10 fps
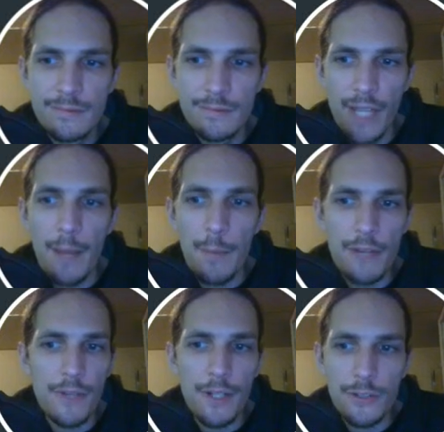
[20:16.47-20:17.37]
"Yeah, my
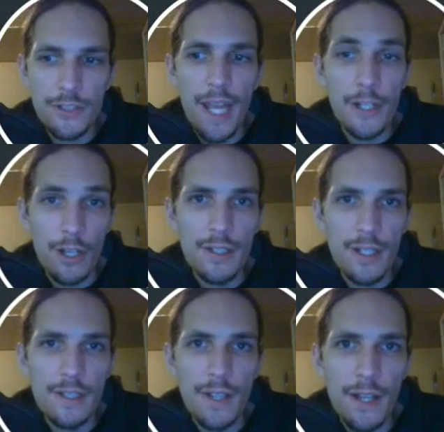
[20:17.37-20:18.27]
funnel's that good that
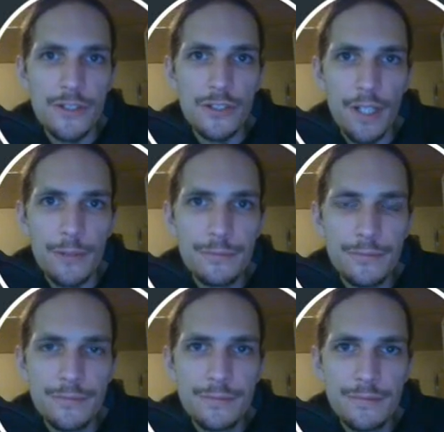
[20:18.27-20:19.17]
it does, though.
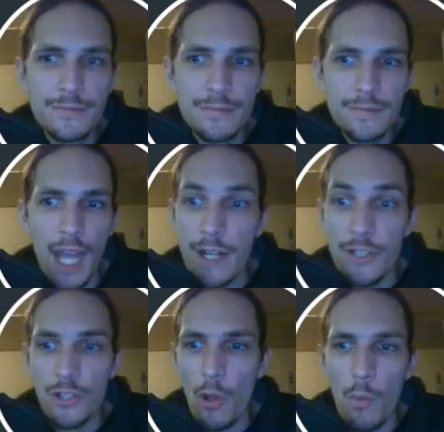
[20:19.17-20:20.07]
I
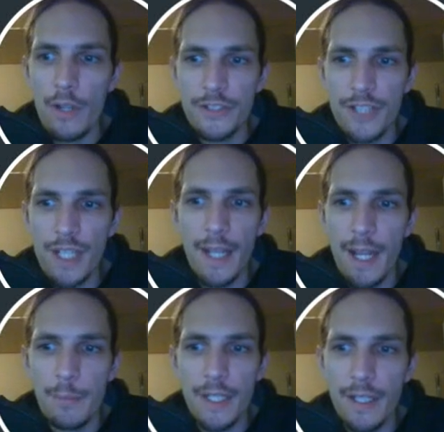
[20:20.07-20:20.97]
just don't want to say
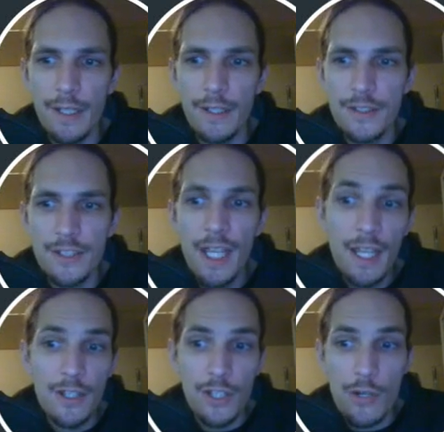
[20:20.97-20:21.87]
that because
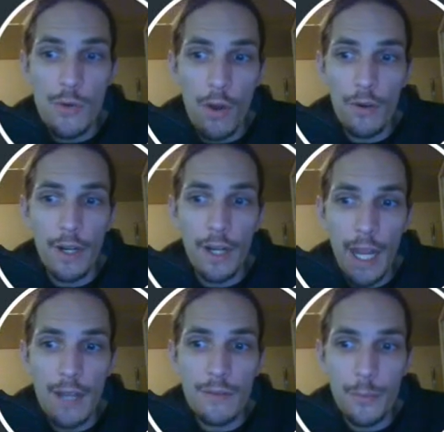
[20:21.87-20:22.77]
you already
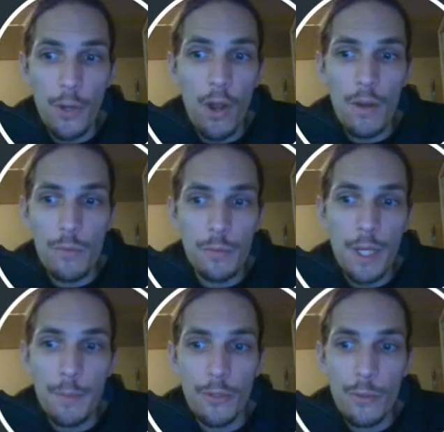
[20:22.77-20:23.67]
have a problem with
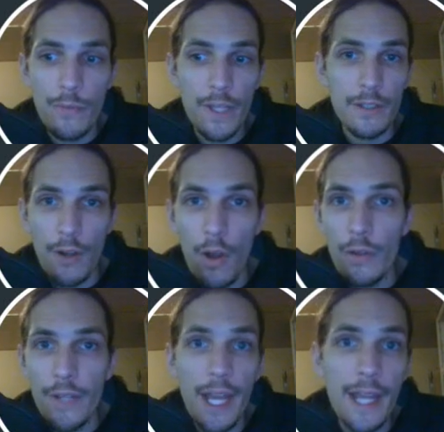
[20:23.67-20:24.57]
people who think they're all
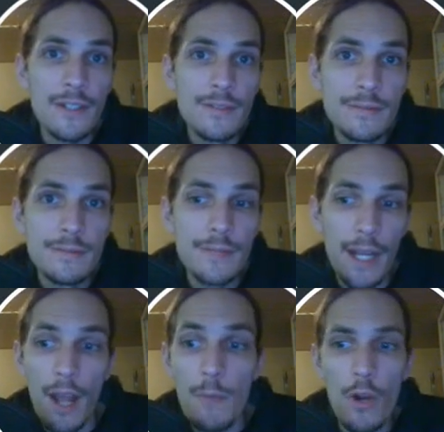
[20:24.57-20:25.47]
that, and
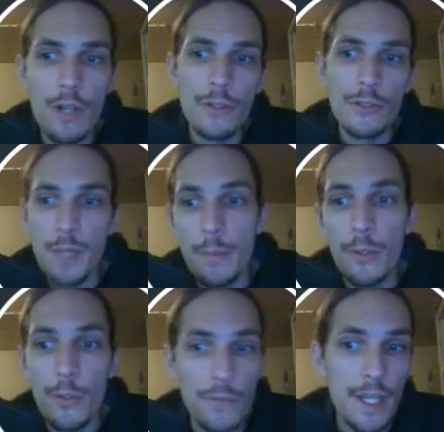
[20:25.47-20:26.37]
I'm one of those people
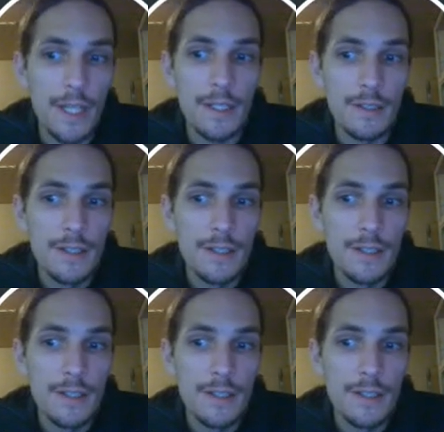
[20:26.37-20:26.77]
who think